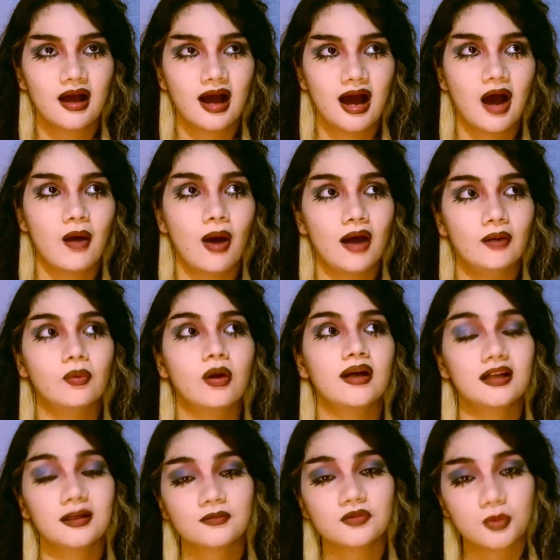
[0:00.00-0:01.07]
how I want
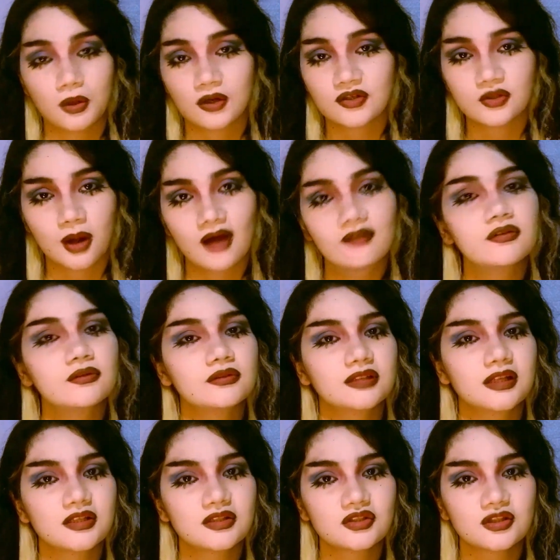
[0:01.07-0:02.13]
him to also have a
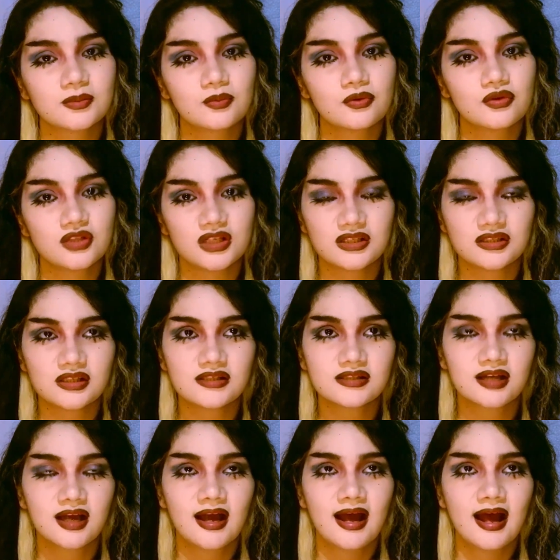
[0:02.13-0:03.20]
relationship with Jesus.
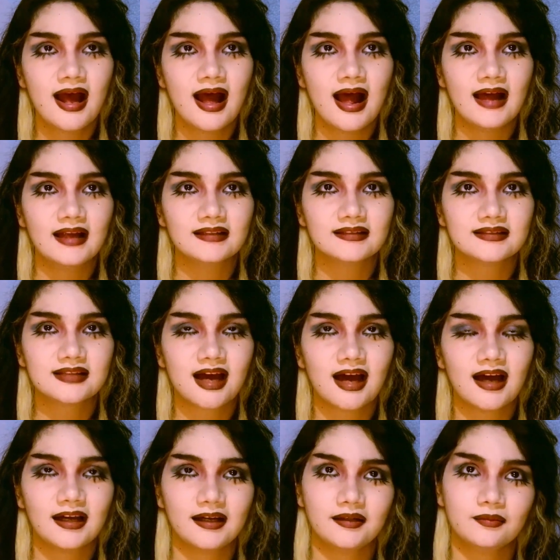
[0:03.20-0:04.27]
And
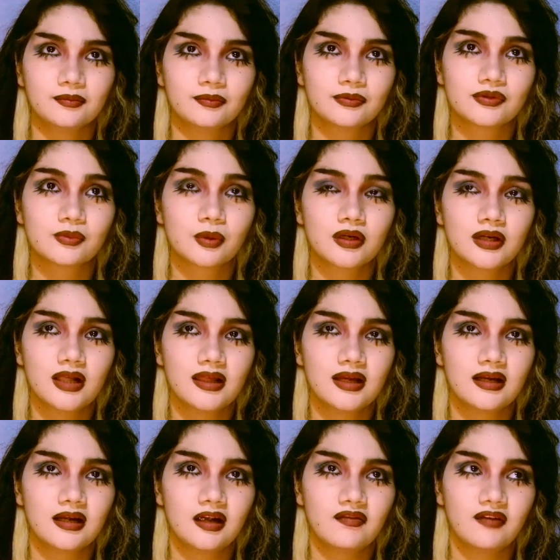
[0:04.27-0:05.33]
I was worried
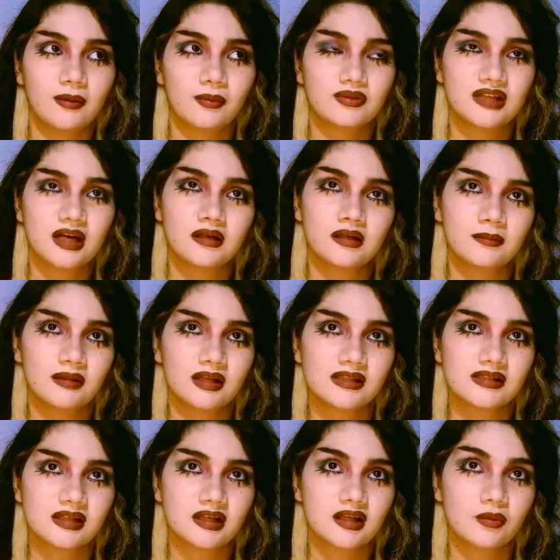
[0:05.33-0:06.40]
that if I would tell him
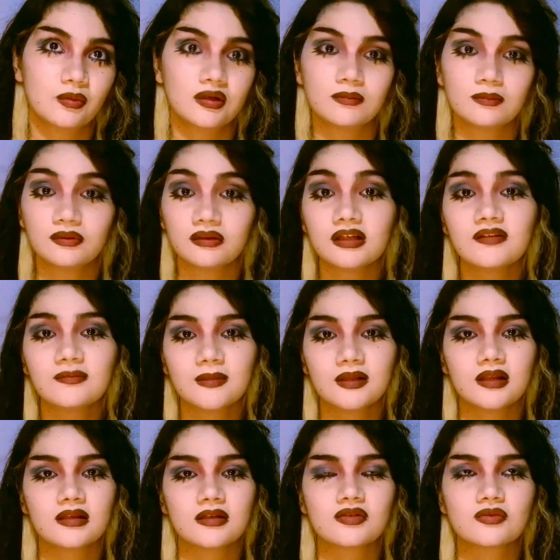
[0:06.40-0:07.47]
this, that he wouldn't believe me,
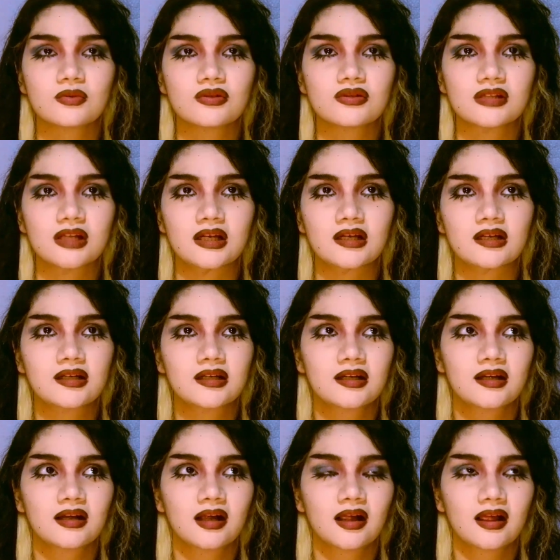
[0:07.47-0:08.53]
that this was like
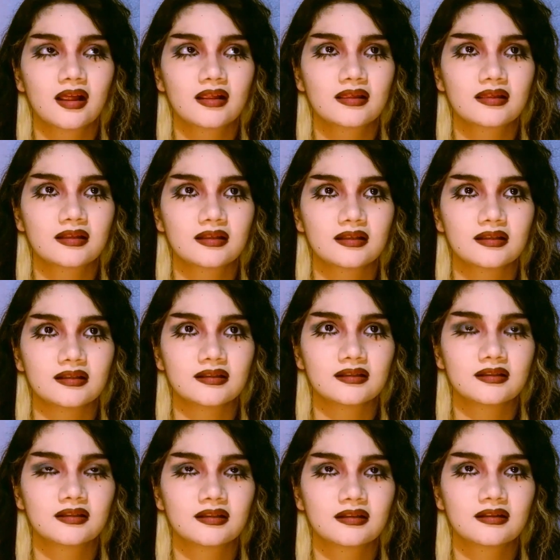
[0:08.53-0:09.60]
the
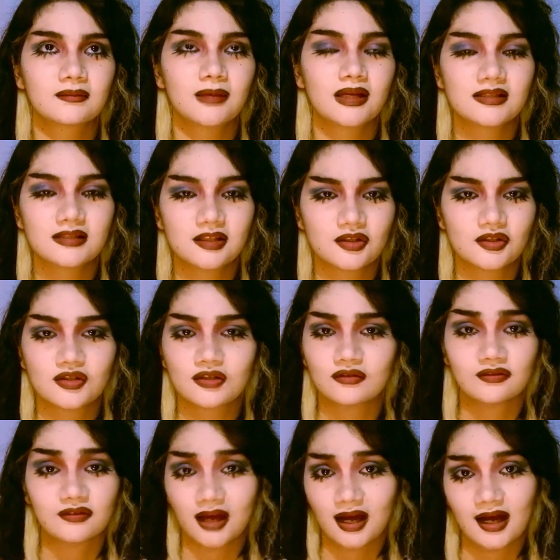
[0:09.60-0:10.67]
message
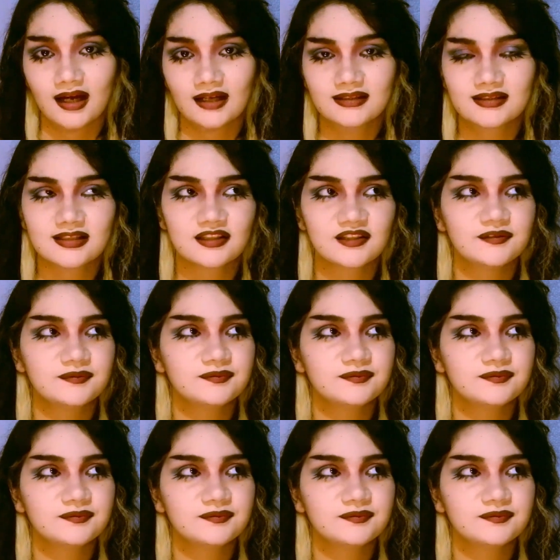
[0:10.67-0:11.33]
of that.